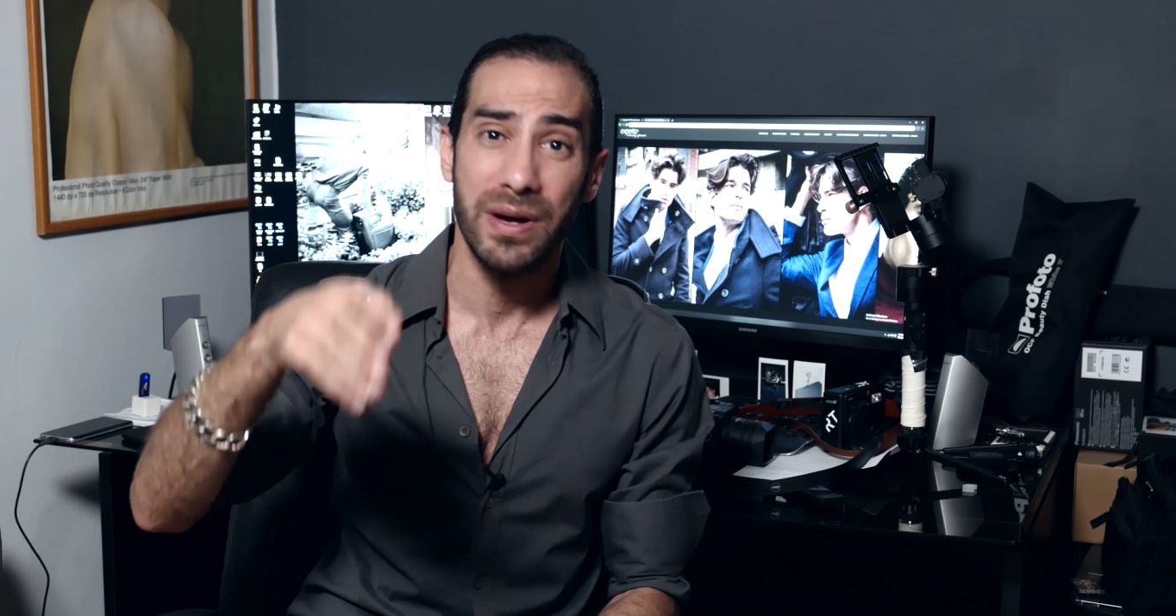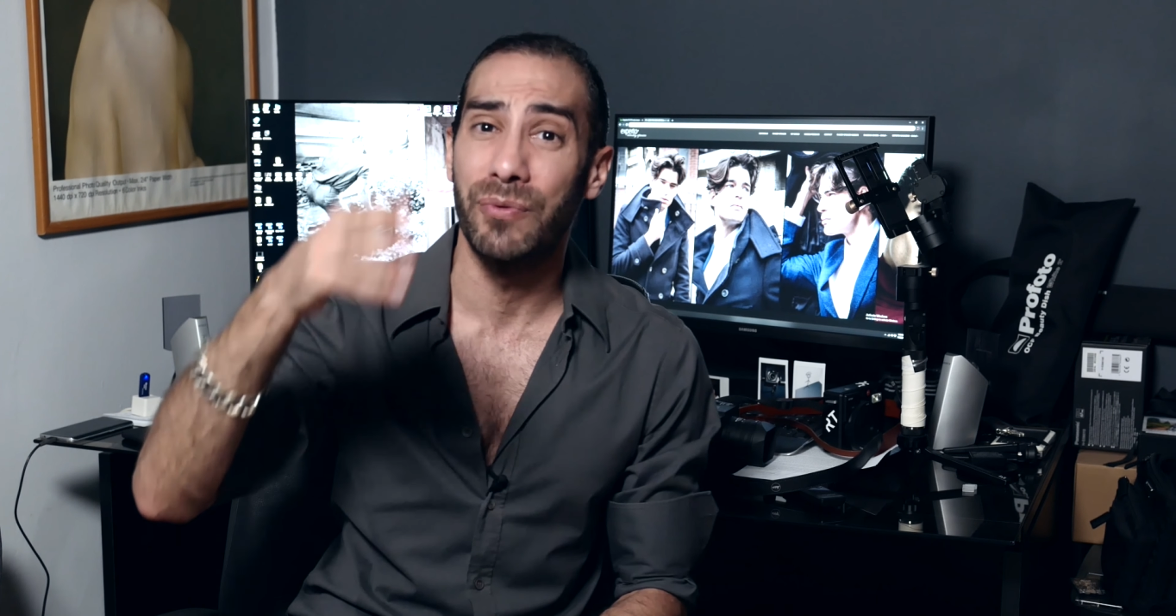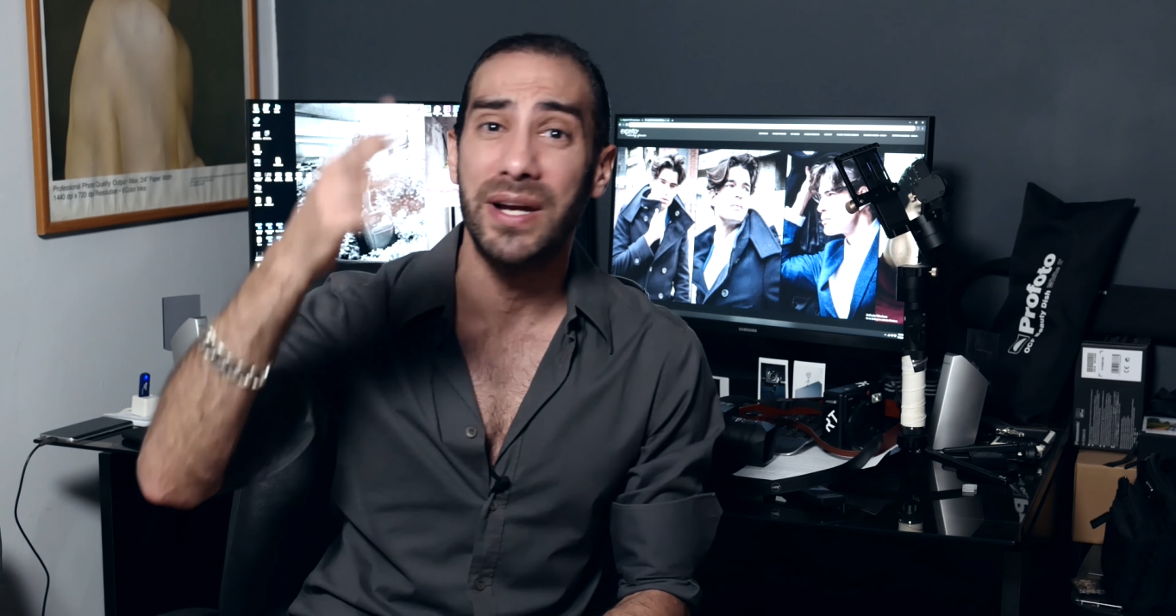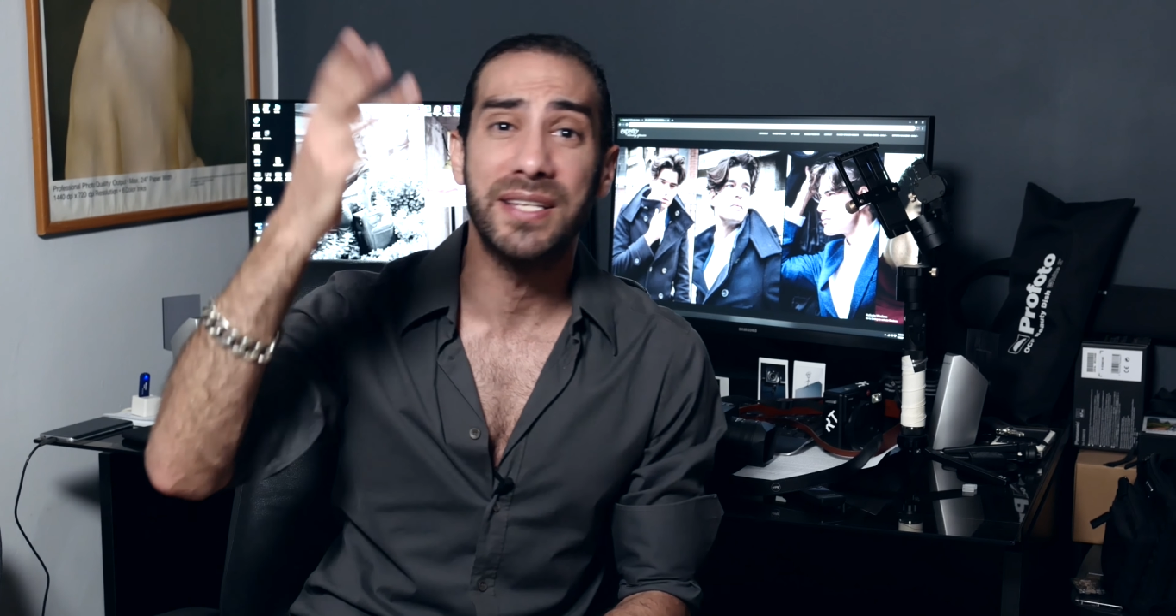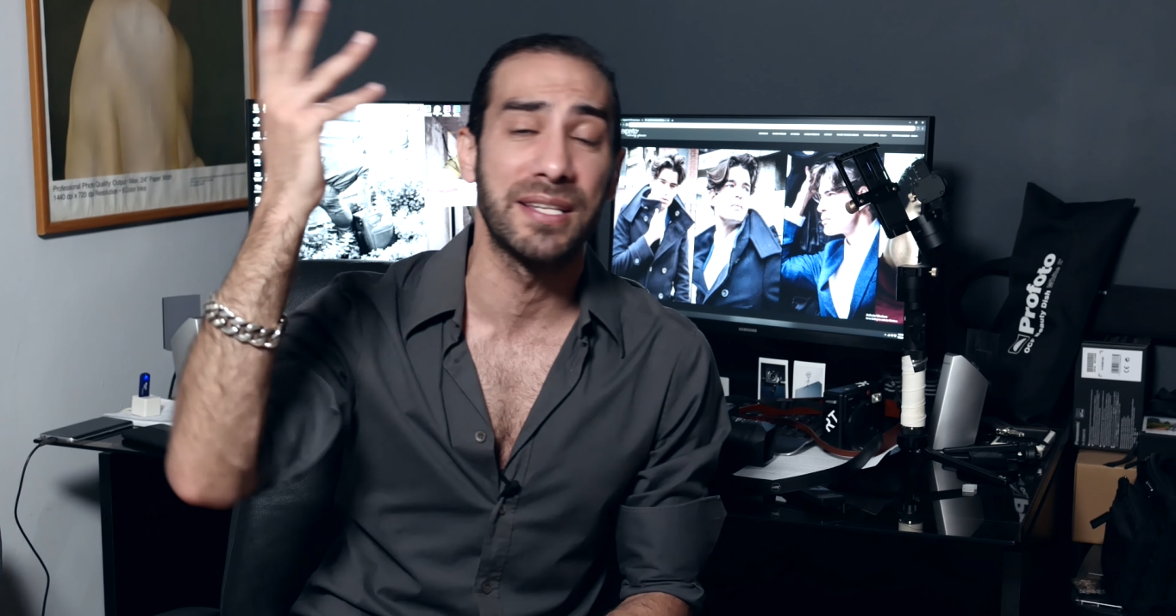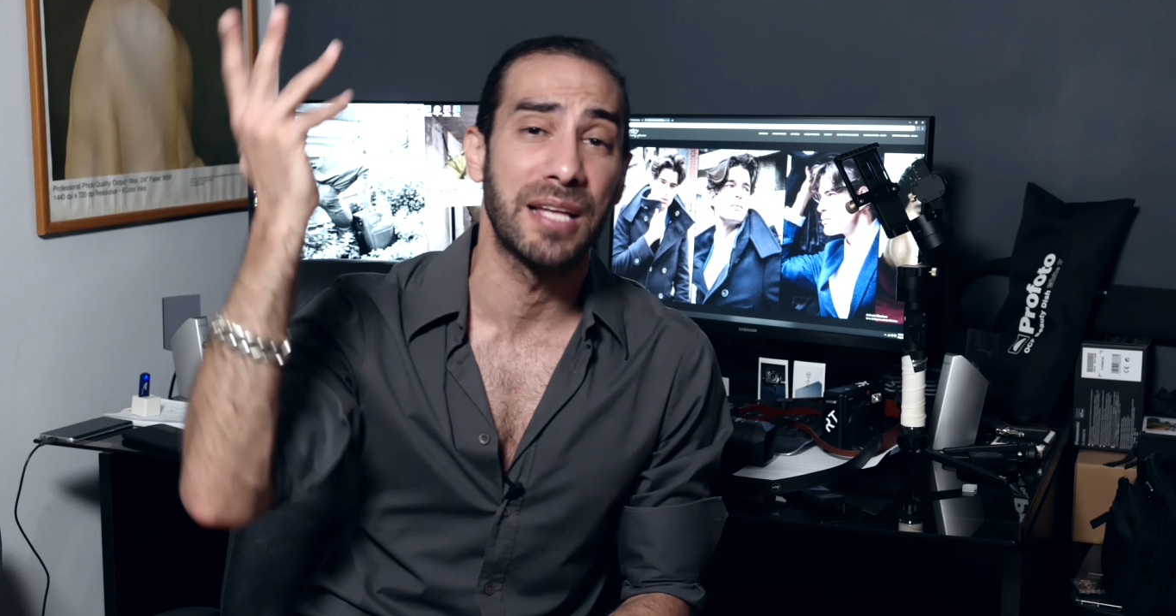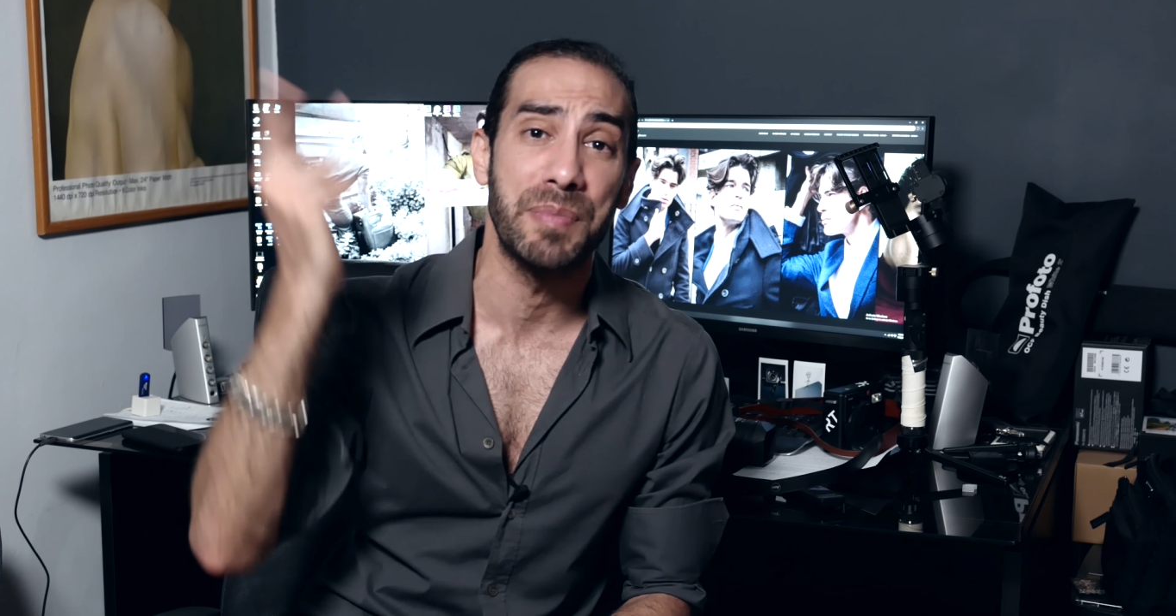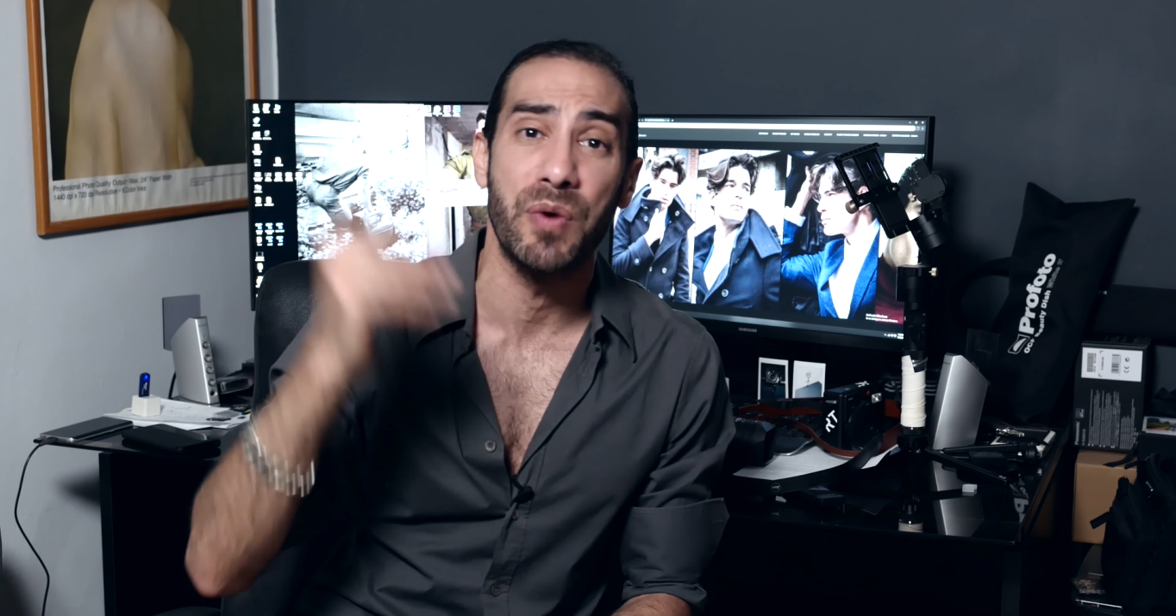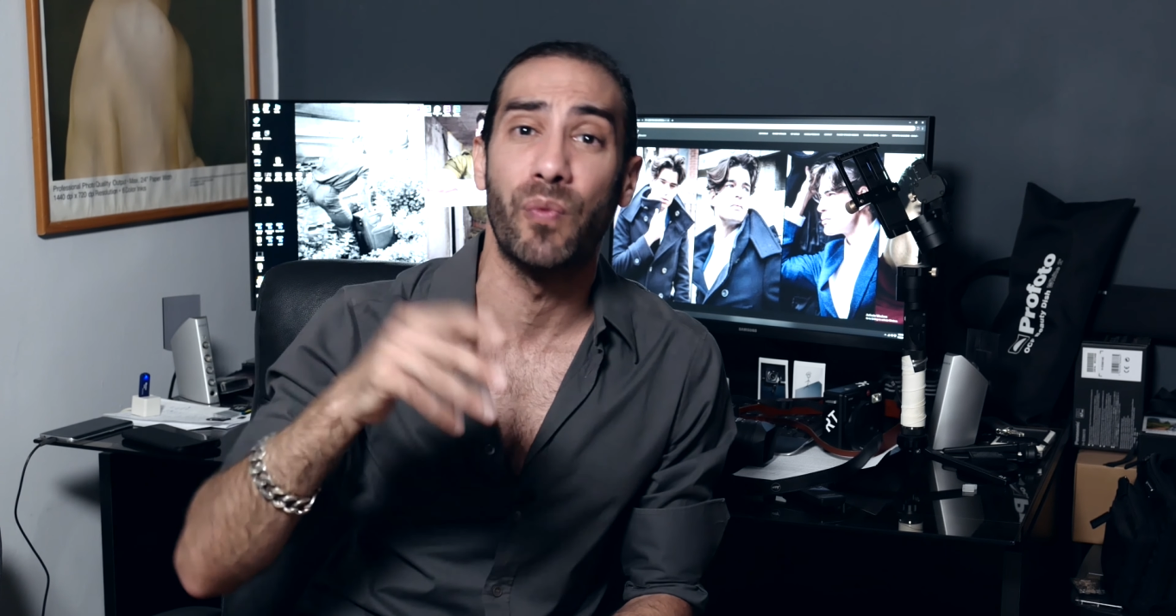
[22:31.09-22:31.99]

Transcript: what is it gonna be?